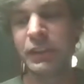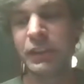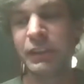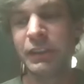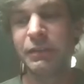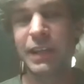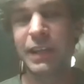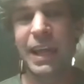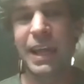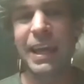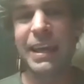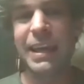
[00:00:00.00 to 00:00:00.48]
If
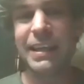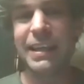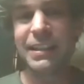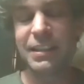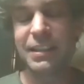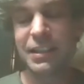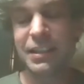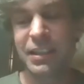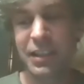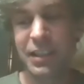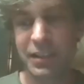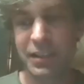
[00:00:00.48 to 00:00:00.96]
a is
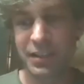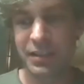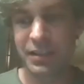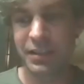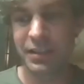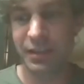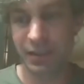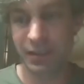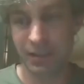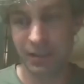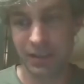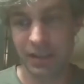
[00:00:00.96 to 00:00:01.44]
just
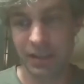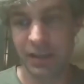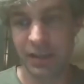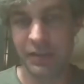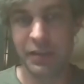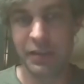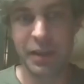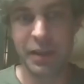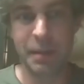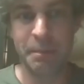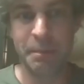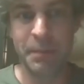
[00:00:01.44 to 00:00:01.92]
a
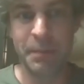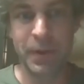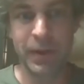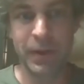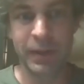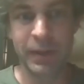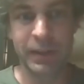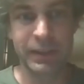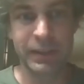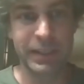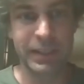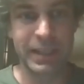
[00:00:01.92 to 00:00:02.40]

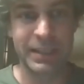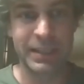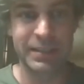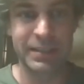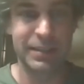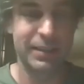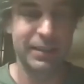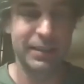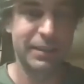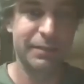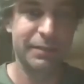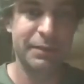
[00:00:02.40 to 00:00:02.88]
number, then
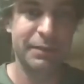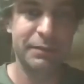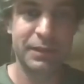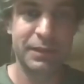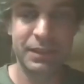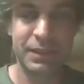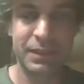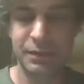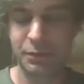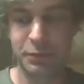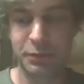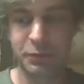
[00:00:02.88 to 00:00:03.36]
the
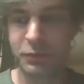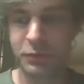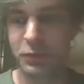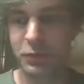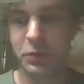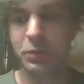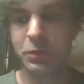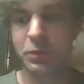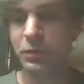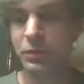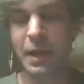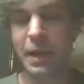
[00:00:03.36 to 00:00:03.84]
derivative of
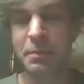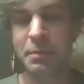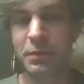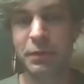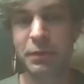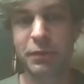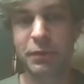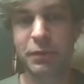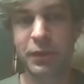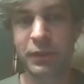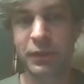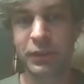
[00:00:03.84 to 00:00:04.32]
2 times a
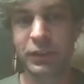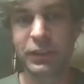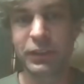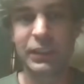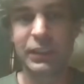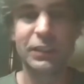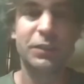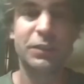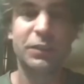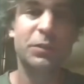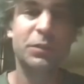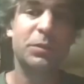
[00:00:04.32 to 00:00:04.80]
function
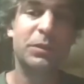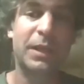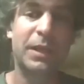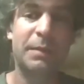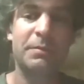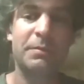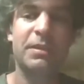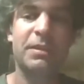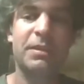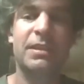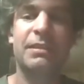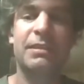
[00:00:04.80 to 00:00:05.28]
is 2 times
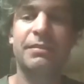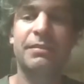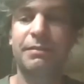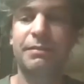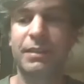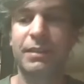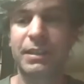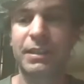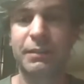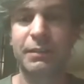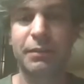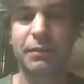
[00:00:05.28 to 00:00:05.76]
the
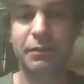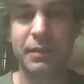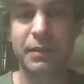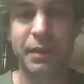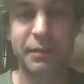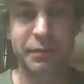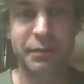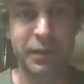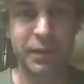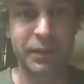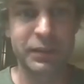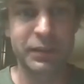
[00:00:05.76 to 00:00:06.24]
derivative of that
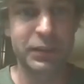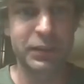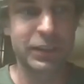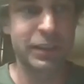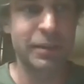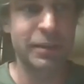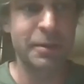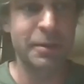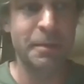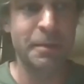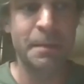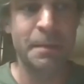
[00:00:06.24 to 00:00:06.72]

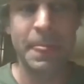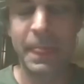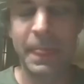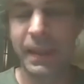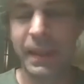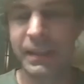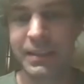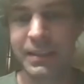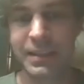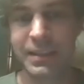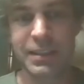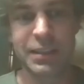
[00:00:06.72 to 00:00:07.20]
function.
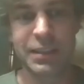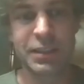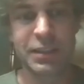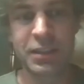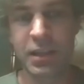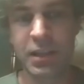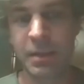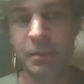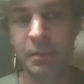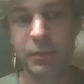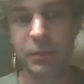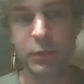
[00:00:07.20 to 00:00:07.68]
There's the
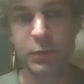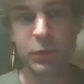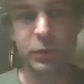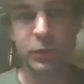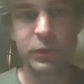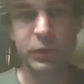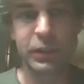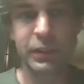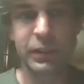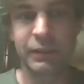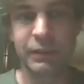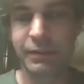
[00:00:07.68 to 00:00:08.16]
sum rule,
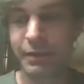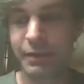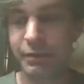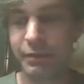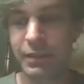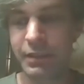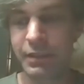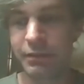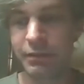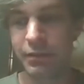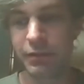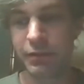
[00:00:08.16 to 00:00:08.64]
the
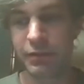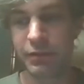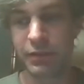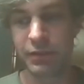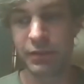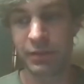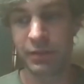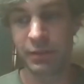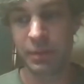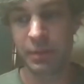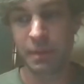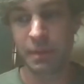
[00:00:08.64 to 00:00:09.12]
derivative of a
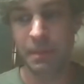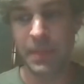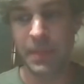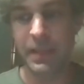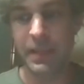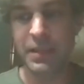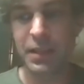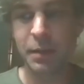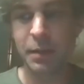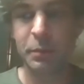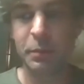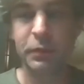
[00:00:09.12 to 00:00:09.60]

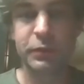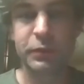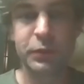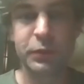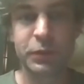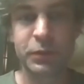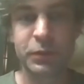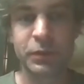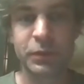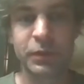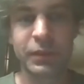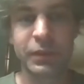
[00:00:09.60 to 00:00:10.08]
sum of
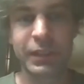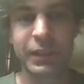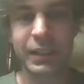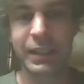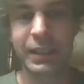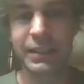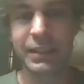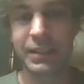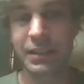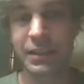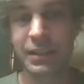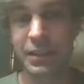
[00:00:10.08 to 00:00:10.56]
2
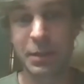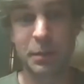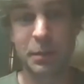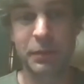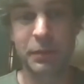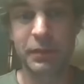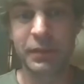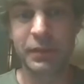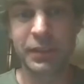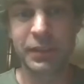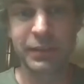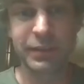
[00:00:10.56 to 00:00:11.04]
is the sum of
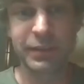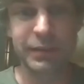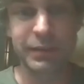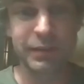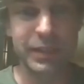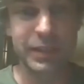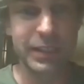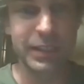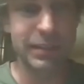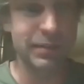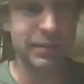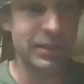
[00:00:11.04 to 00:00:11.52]
the
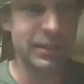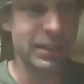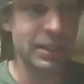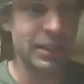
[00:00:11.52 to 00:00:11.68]
derivatives.